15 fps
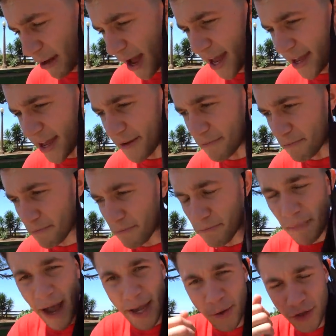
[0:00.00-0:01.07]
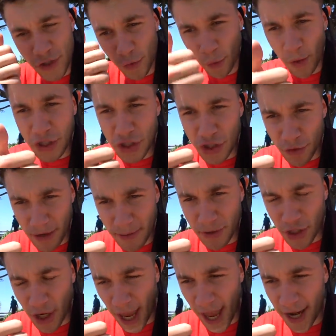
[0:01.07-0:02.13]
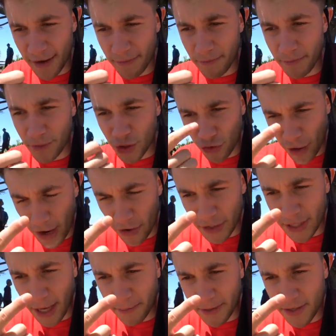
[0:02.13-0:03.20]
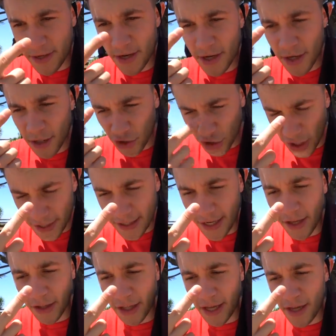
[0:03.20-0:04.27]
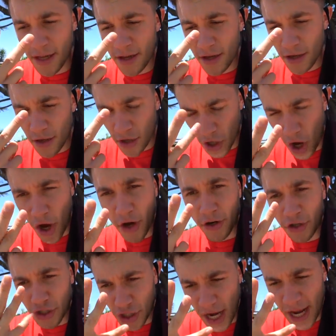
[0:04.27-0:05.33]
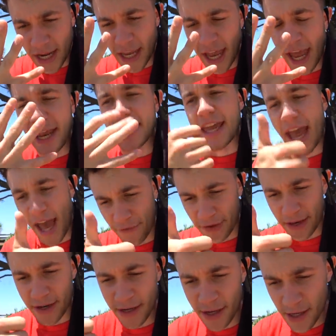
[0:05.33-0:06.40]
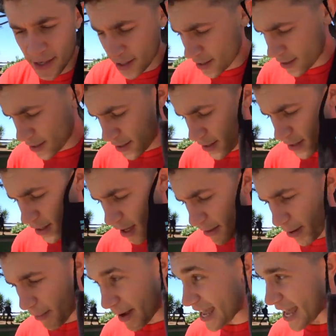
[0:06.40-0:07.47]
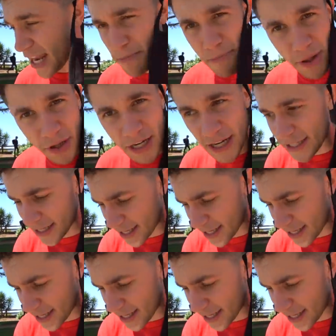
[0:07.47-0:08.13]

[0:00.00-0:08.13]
by my Twitch stream chat, Trainer Tips, JTGily, Connor, Jake, and Gavin about my inability to